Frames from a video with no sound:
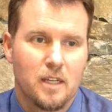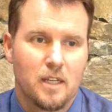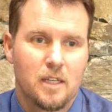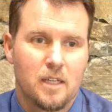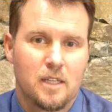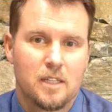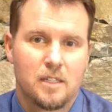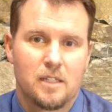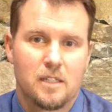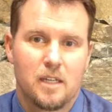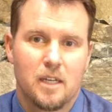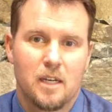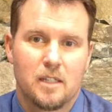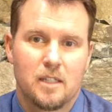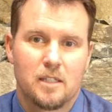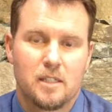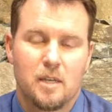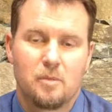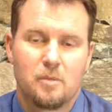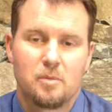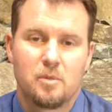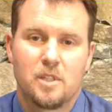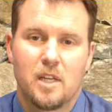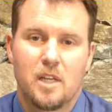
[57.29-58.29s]
it's a
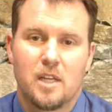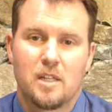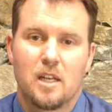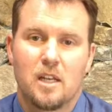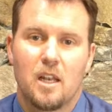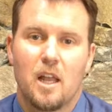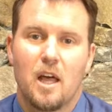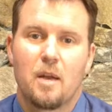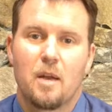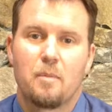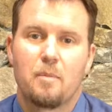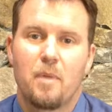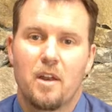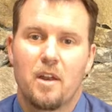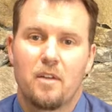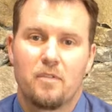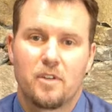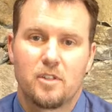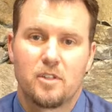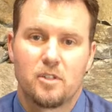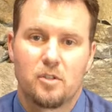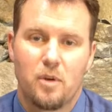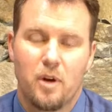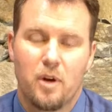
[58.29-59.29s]
substance that has a lot of
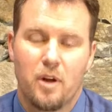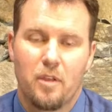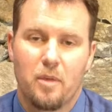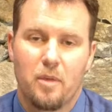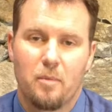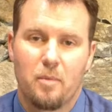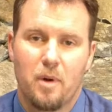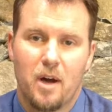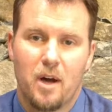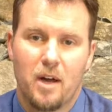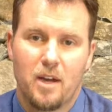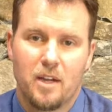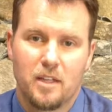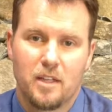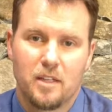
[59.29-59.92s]
benefits throughout the body.